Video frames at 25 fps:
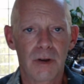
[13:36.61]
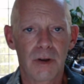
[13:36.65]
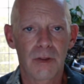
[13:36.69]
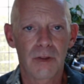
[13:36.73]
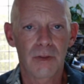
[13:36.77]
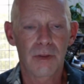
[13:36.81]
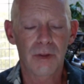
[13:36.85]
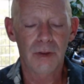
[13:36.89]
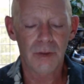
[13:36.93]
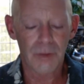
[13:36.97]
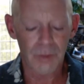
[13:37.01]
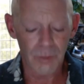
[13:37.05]

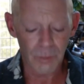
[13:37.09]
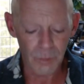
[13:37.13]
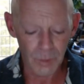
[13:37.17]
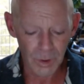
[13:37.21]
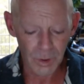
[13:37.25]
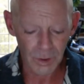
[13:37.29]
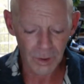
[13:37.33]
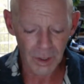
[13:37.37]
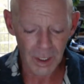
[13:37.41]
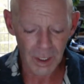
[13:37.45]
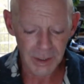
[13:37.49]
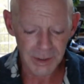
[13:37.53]
the
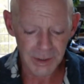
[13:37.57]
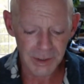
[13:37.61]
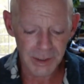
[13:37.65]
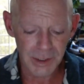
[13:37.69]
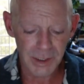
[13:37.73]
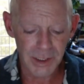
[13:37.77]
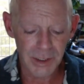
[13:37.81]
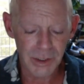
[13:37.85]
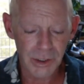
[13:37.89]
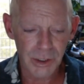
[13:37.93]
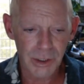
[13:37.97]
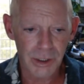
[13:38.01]

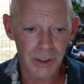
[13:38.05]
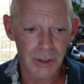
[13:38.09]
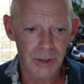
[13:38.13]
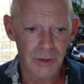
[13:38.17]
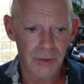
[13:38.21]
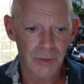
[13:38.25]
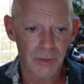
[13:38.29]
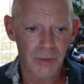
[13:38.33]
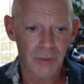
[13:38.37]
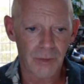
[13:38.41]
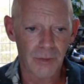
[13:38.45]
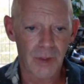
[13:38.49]

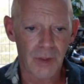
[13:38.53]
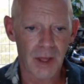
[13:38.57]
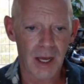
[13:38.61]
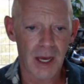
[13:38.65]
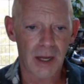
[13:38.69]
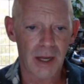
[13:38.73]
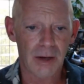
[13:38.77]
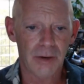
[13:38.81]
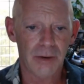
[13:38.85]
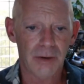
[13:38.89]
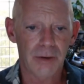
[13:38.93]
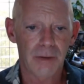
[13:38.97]
realization
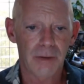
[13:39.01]
that